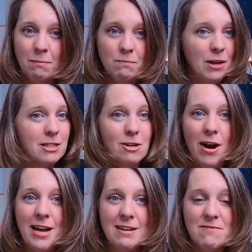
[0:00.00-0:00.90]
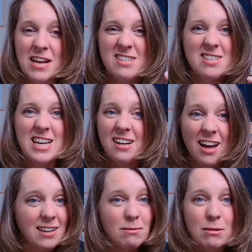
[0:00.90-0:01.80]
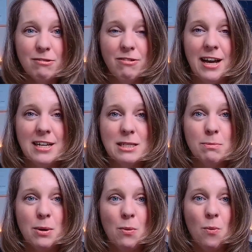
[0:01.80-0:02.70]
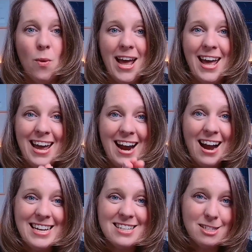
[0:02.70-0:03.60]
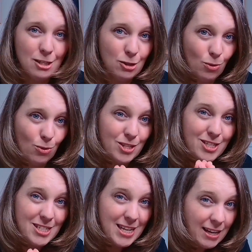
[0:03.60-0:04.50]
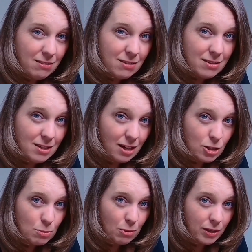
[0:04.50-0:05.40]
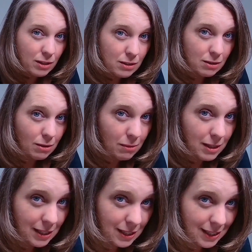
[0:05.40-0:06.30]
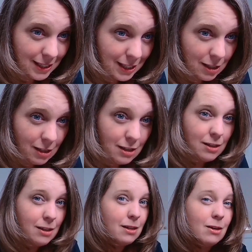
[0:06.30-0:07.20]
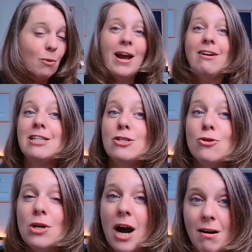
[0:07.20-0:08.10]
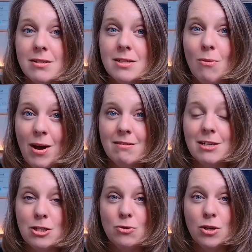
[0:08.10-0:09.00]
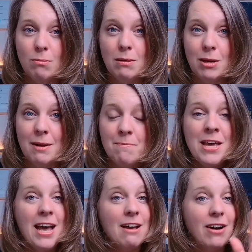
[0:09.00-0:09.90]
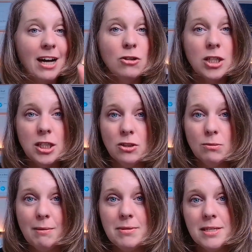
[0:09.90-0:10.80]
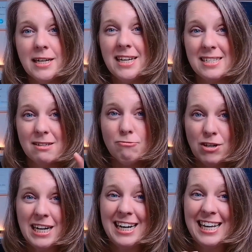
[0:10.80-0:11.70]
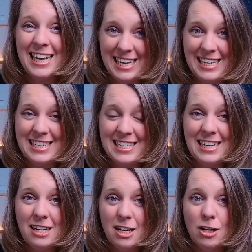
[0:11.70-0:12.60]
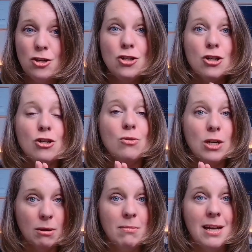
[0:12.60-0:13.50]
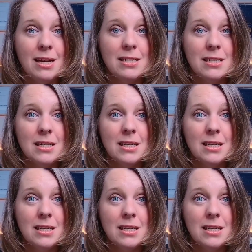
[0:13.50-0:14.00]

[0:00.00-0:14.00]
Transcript: That's great. That's the enlightenment phase. But where is your sales touch point? Leaning in here. Where is your ask? Where is your commitment? If I look at your website, is it really easy to commit?